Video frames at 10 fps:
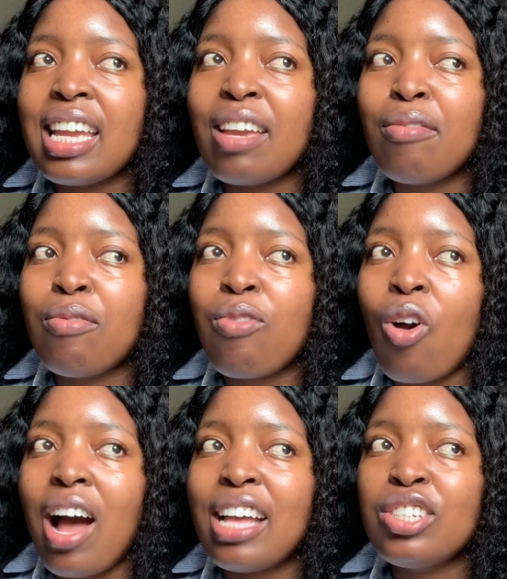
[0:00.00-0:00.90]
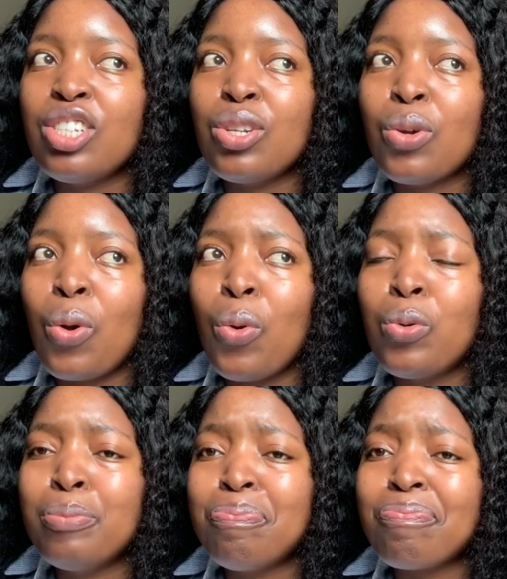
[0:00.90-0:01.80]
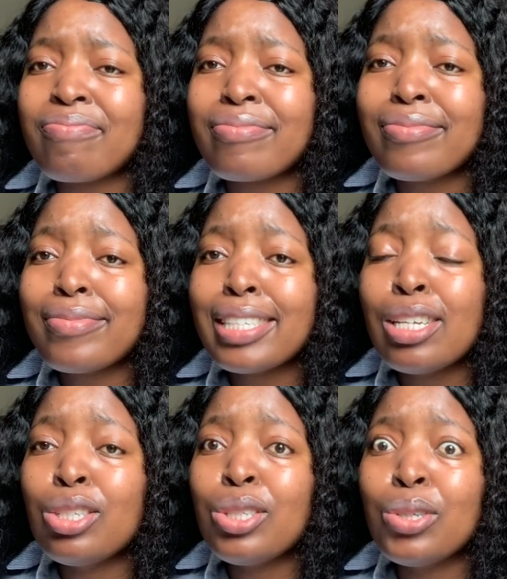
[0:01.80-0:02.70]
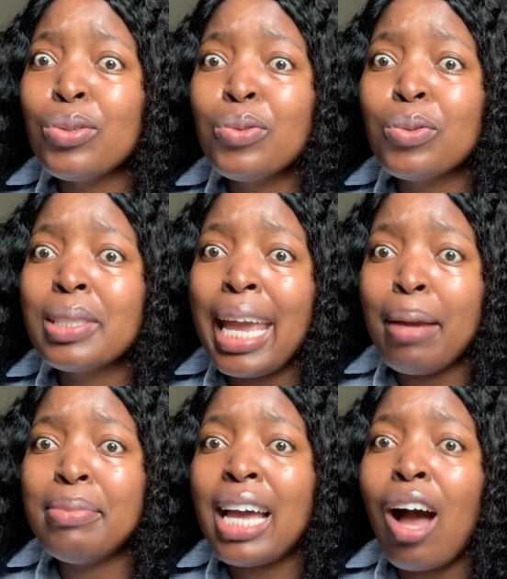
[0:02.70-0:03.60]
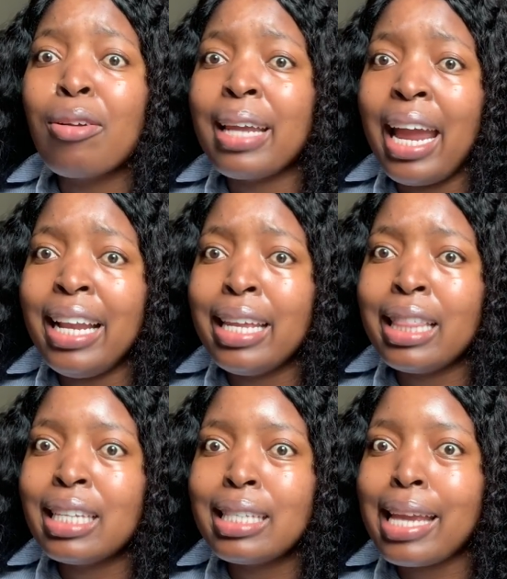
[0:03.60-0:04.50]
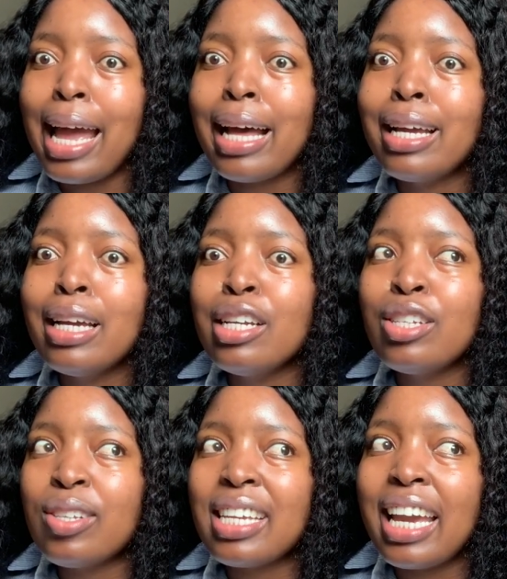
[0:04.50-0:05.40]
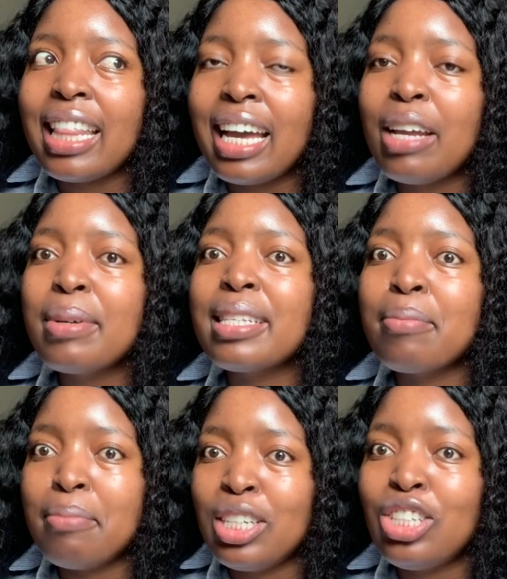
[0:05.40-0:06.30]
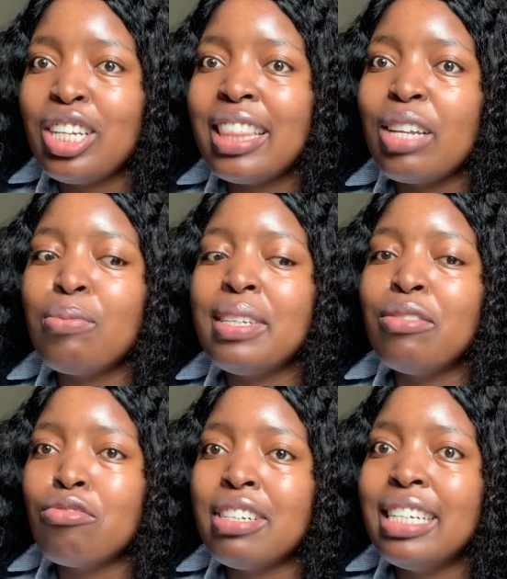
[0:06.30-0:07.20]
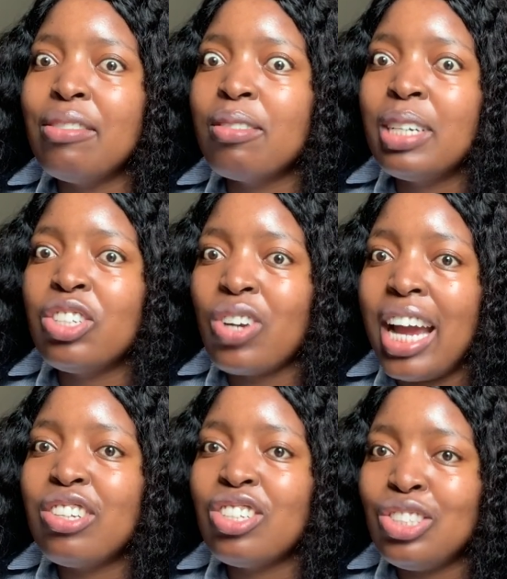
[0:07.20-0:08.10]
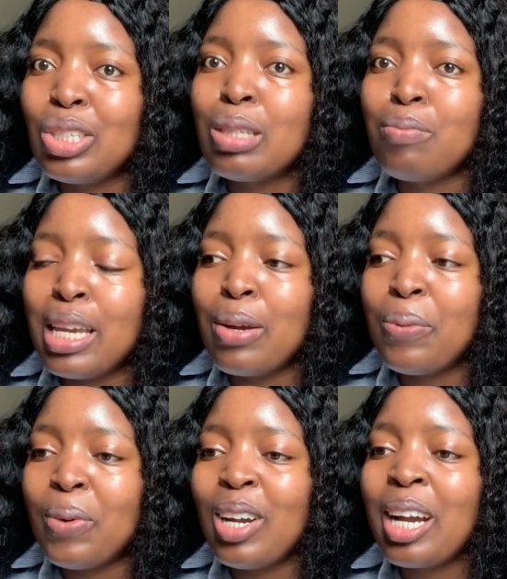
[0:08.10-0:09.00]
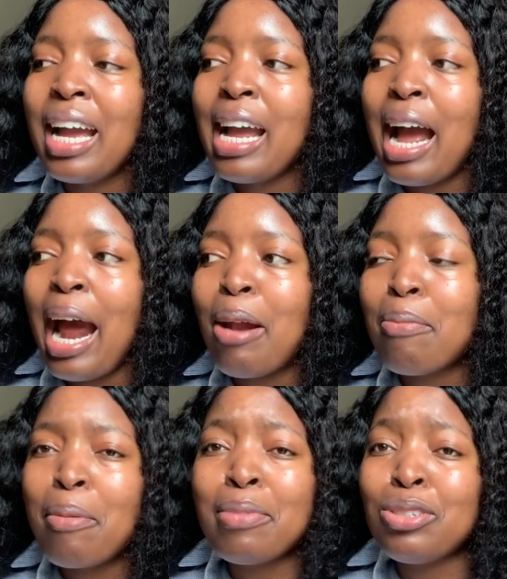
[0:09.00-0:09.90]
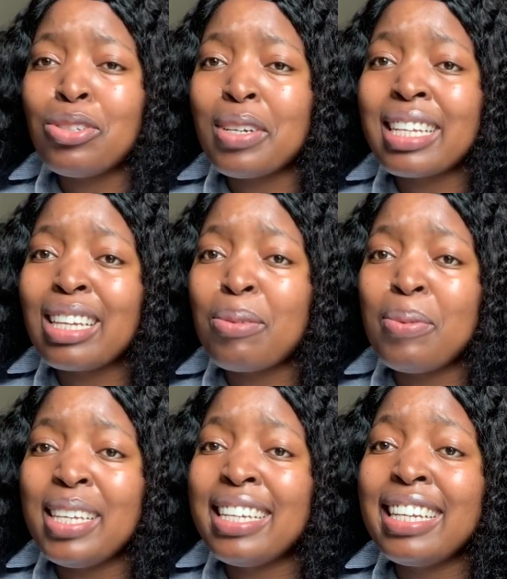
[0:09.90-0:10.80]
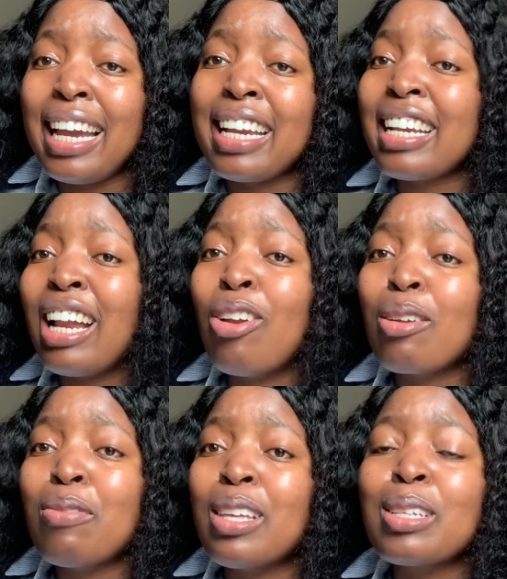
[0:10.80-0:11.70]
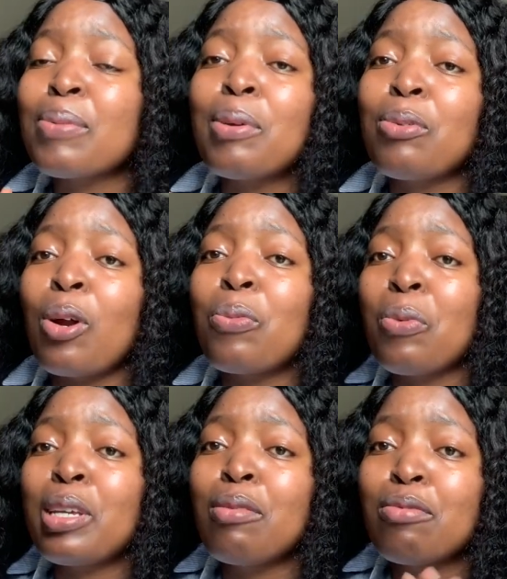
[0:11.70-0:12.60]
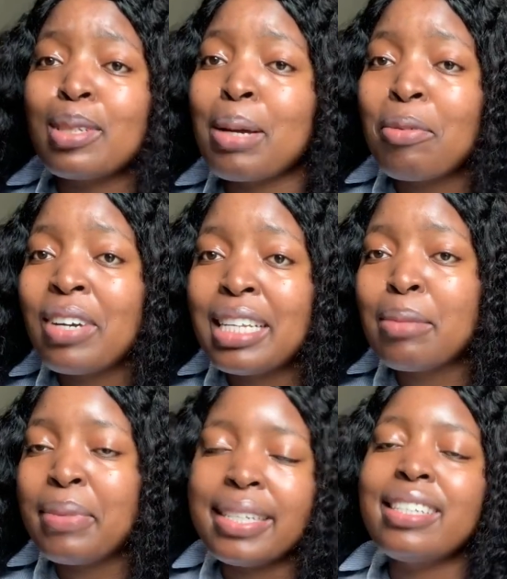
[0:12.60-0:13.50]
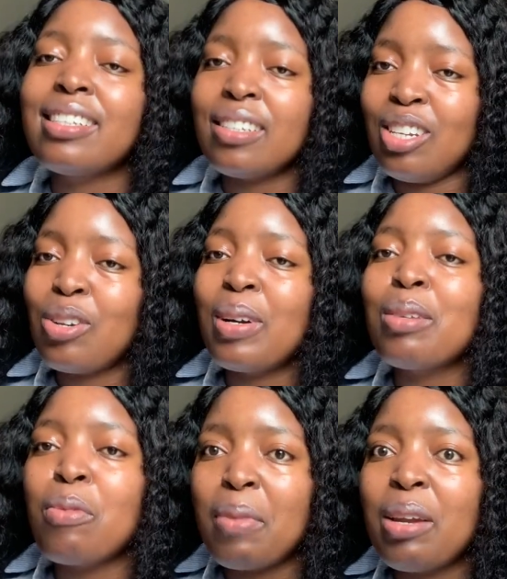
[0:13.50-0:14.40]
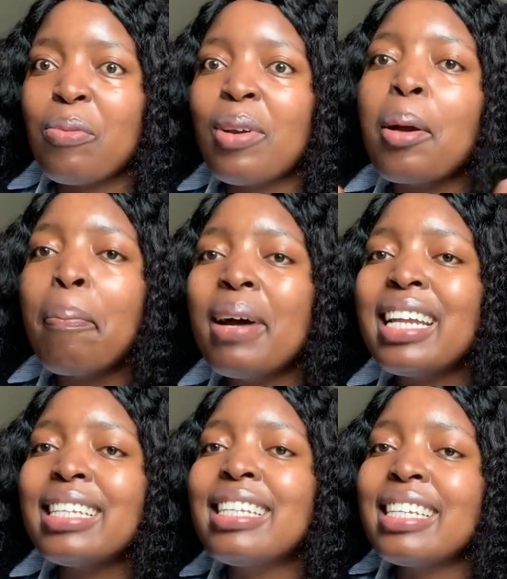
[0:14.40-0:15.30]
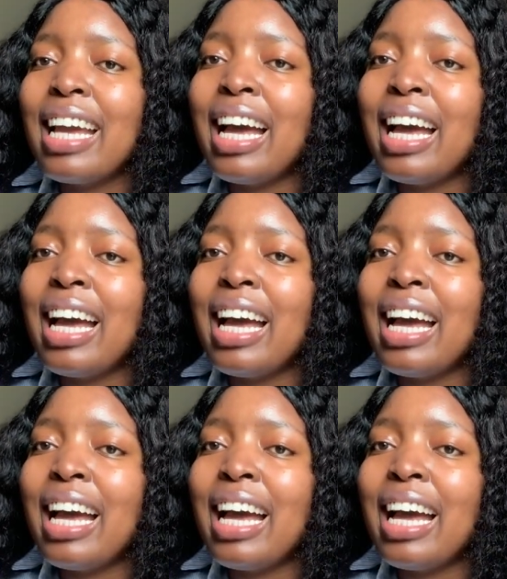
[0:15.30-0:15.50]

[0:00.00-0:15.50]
even for us to go to Cape Town early this year together, it was a mission that we were trying to just make it work. I remember during that week, like a lot of things were not working for some of us, but you know what, we made it work. But